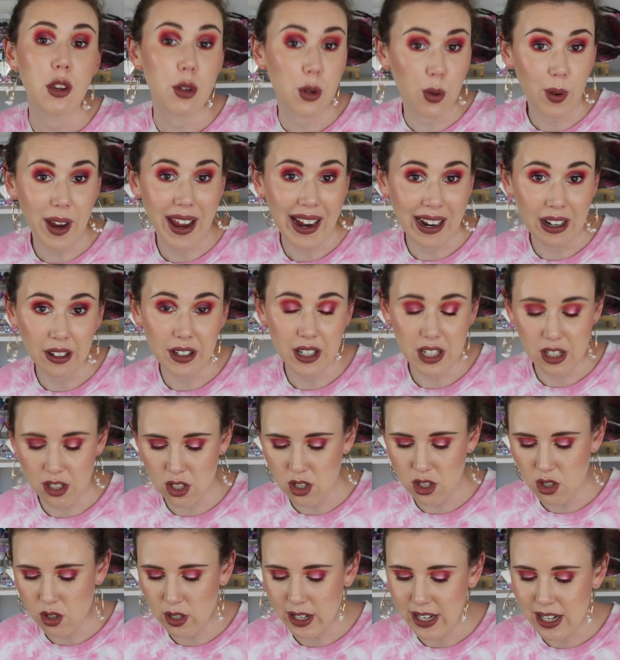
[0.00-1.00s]
throughout
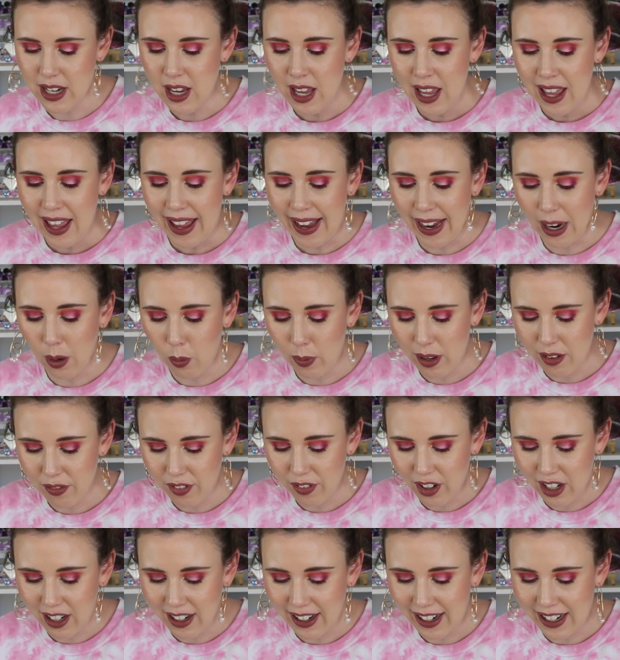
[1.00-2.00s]
history.
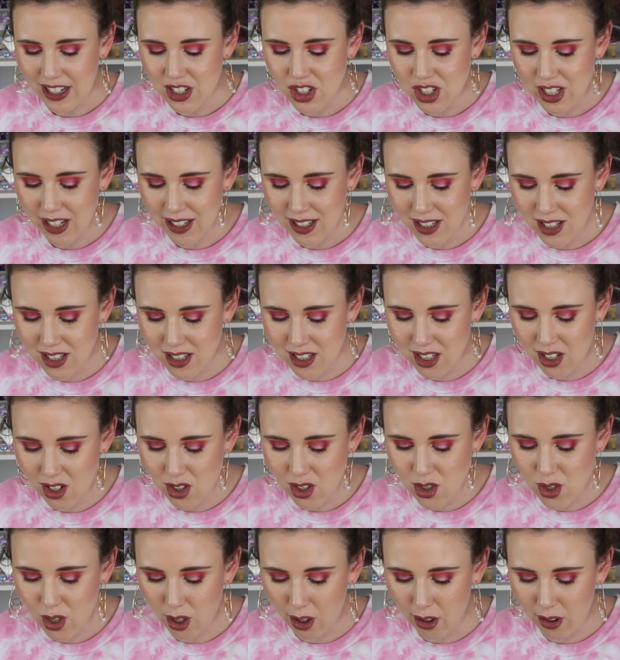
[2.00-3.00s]
However, I just
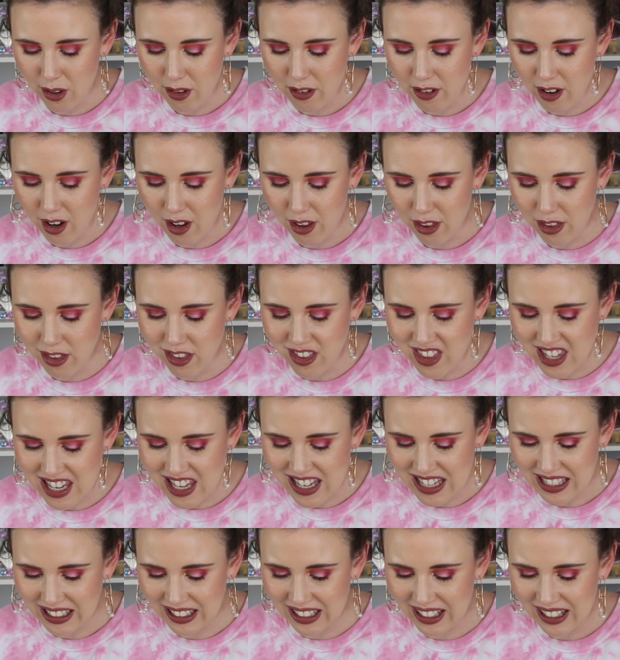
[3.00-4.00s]
don't
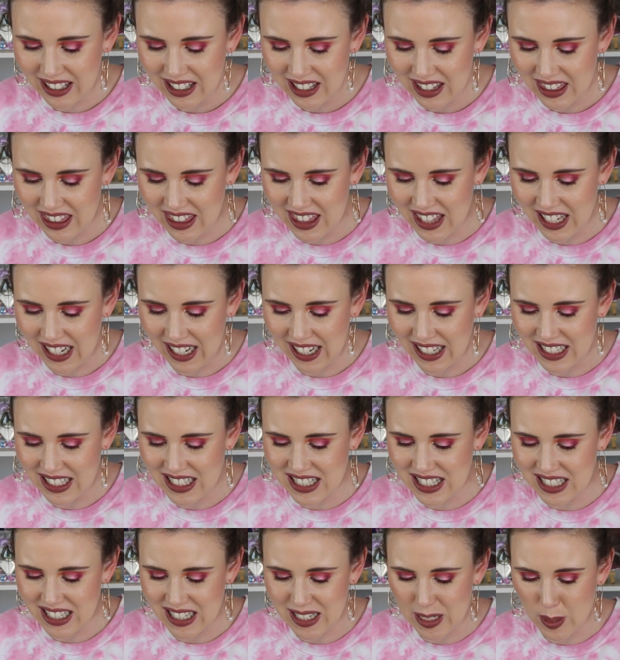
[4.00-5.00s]
think
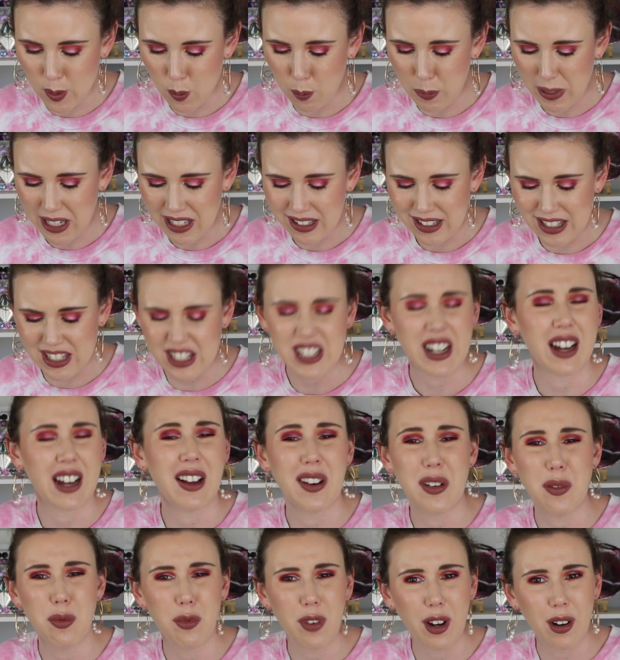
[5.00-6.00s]
that it's been
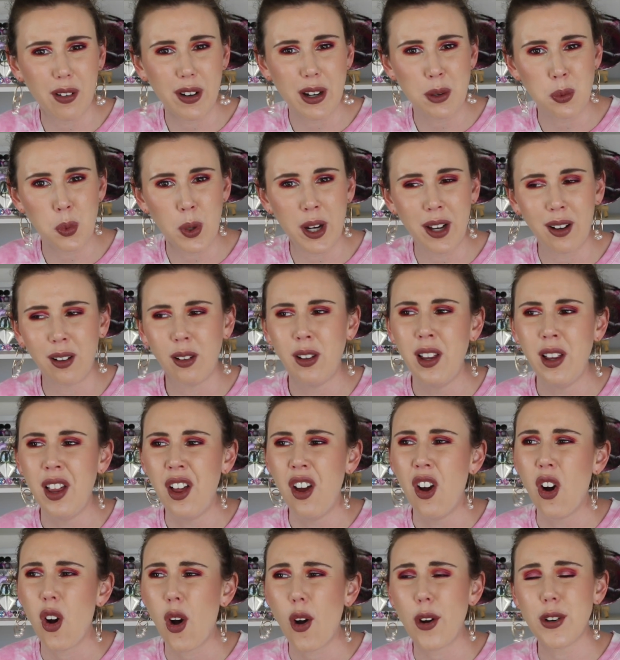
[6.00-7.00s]
done very well
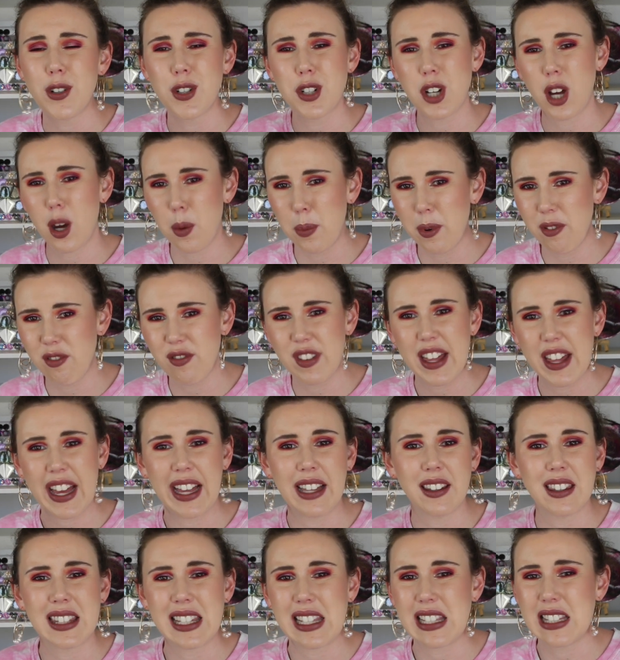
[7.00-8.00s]
on top of
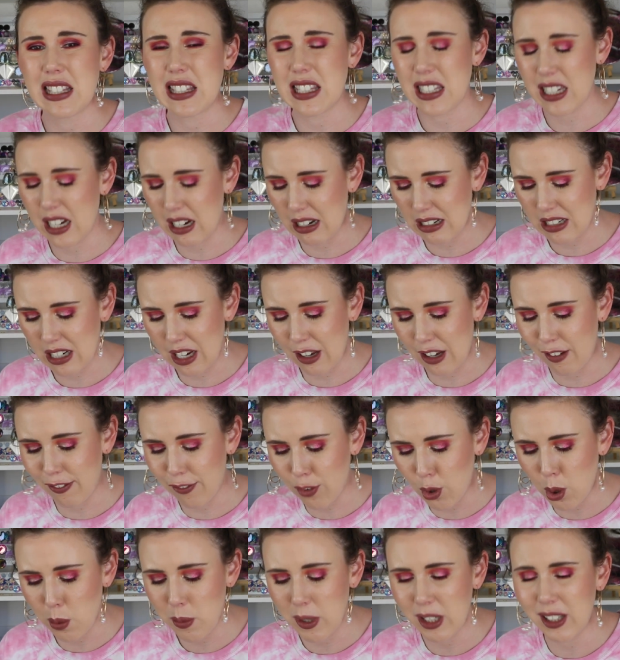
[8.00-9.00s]
that, their Ciate
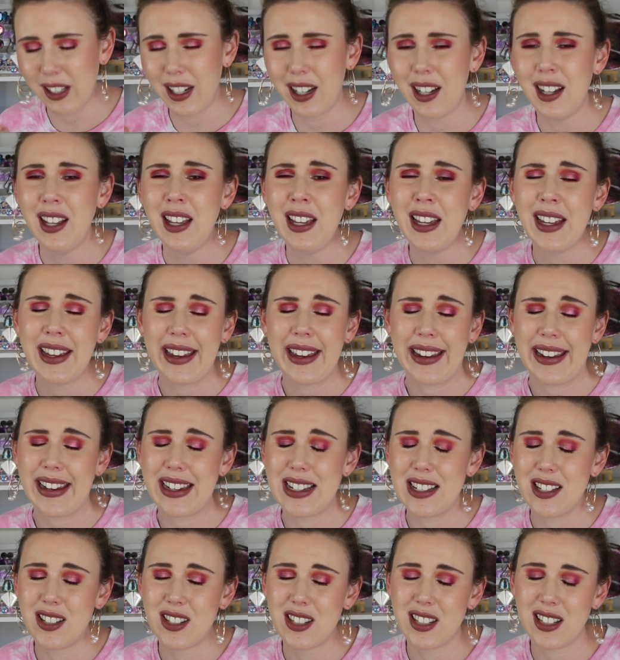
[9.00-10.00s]
formula
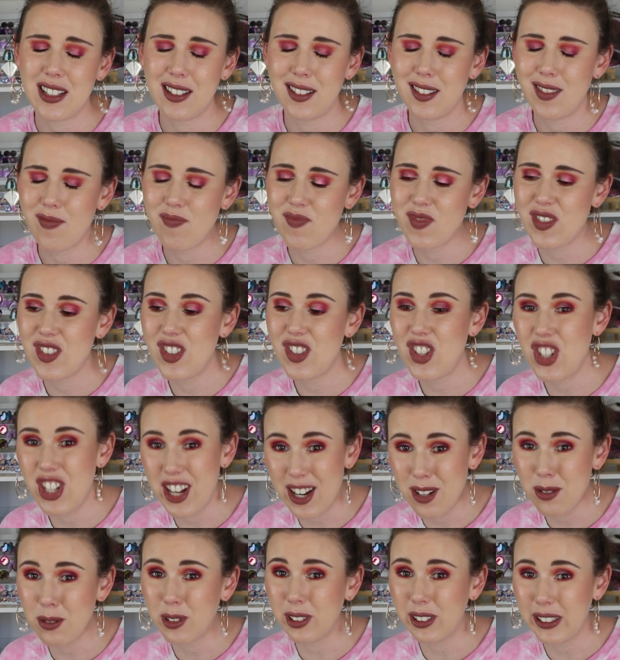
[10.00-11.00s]
is
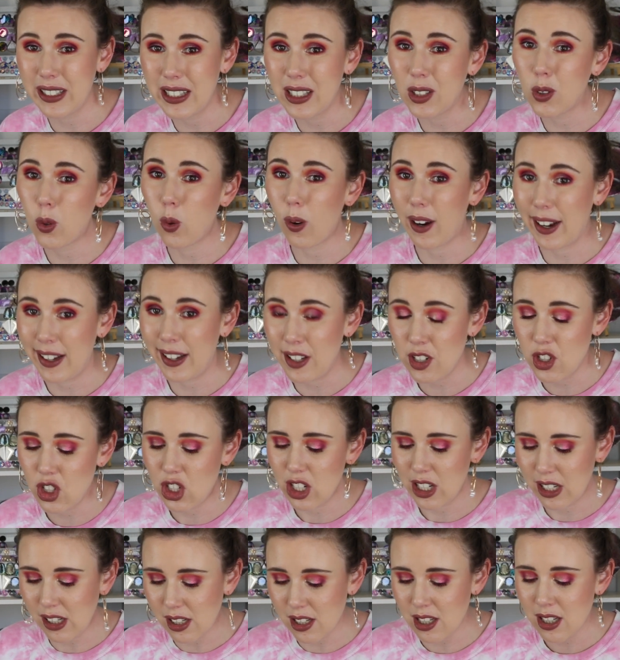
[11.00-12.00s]
generally quite
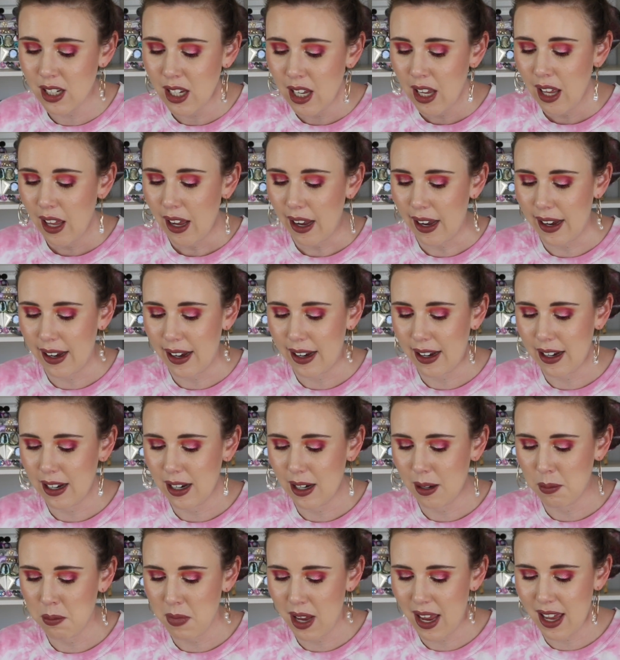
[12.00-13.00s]
shit.
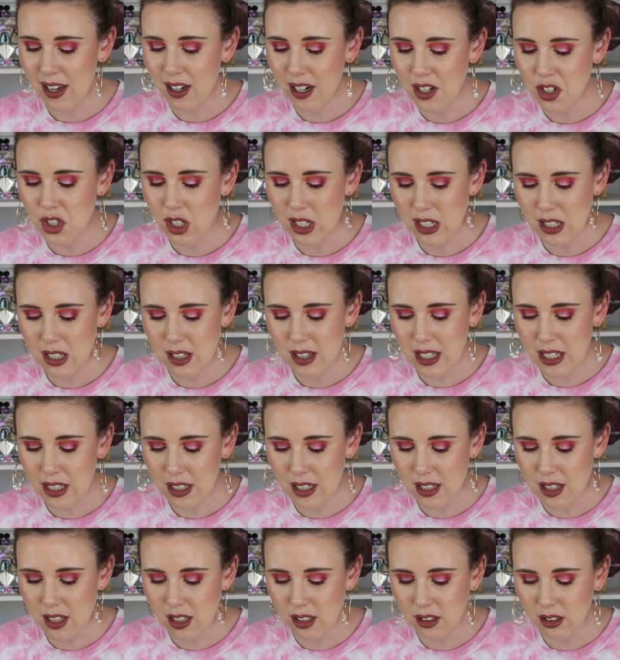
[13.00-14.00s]
Um, and I just think
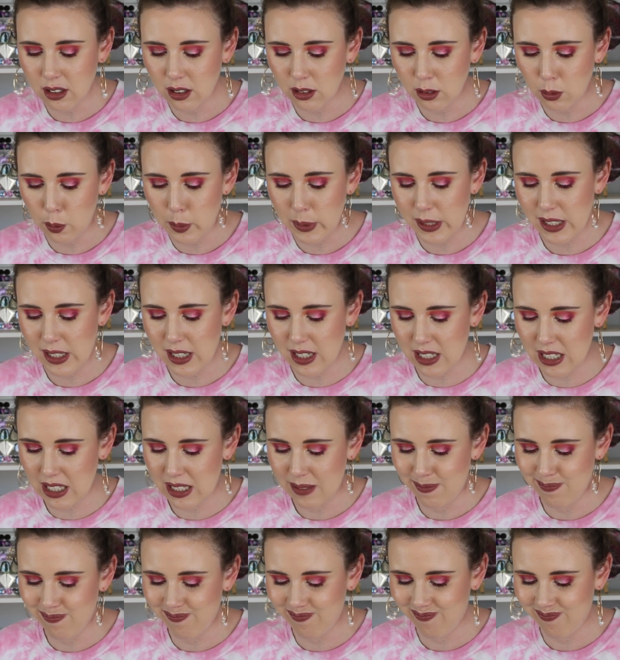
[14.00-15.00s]
it's a little bit